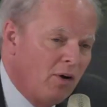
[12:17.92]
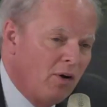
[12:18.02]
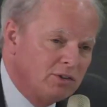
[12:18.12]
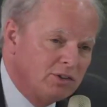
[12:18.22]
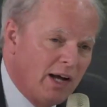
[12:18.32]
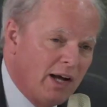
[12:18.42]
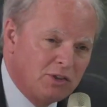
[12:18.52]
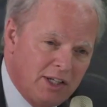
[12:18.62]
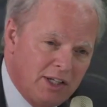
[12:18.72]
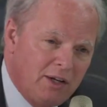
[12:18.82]
Also,
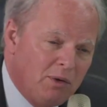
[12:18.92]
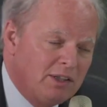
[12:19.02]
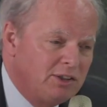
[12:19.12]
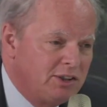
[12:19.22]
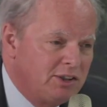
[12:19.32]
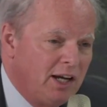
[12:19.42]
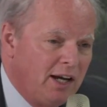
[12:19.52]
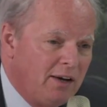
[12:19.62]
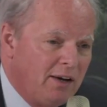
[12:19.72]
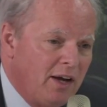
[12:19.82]
Azucena was
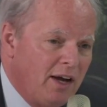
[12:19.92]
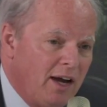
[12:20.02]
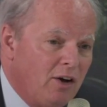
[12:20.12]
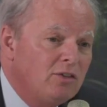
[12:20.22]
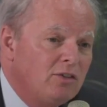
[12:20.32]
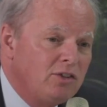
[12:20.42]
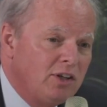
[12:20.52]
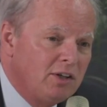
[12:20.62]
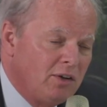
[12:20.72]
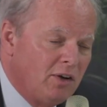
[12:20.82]

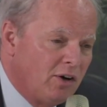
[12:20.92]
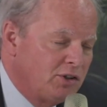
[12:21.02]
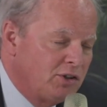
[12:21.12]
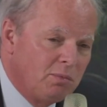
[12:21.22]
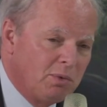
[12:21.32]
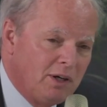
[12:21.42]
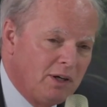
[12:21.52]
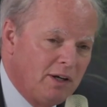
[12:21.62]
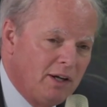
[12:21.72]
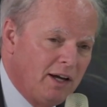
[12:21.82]
until
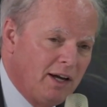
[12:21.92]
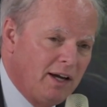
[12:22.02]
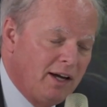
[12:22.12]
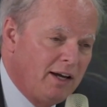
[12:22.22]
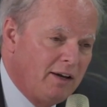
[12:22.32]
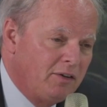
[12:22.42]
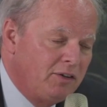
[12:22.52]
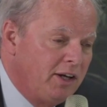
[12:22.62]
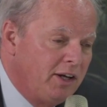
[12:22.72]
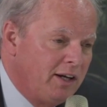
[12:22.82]
October
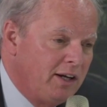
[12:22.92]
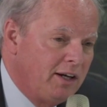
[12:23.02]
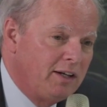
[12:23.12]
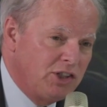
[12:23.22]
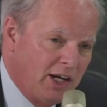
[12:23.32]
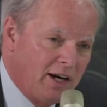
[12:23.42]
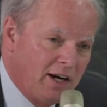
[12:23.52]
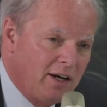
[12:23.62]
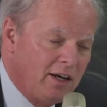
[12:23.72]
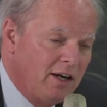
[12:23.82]
the
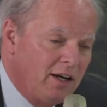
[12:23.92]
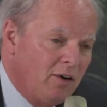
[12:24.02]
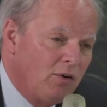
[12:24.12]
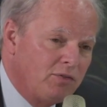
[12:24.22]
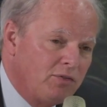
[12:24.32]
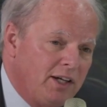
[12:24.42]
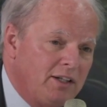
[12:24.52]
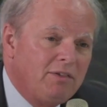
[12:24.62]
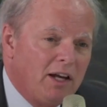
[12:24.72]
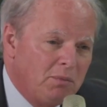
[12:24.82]
chair of
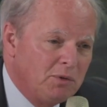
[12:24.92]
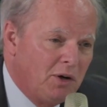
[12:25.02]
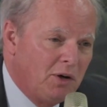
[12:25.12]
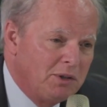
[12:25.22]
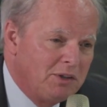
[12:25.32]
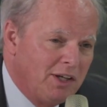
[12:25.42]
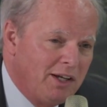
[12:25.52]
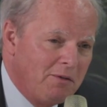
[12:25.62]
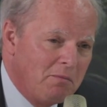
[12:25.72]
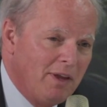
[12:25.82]
the Development
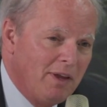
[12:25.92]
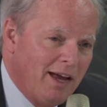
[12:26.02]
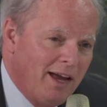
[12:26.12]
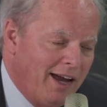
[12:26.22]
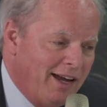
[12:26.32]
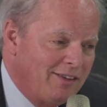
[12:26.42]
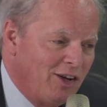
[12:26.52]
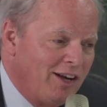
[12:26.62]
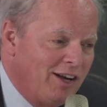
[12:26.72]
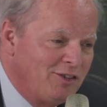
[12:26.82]
Committee,
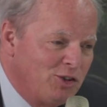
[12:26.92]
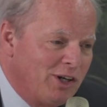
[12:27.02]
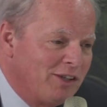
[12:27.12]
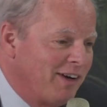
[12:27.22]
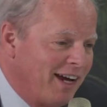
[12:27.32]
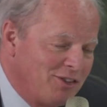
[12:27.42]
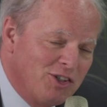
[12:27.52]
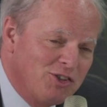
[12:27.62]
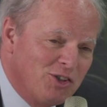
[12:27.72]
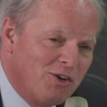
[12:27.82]
and took
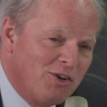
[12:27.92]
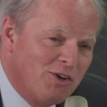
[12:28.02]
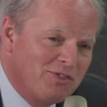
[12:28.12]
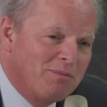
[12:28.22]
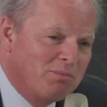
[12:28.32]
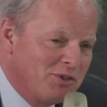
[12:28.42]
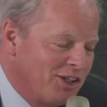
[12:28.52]
advantage of that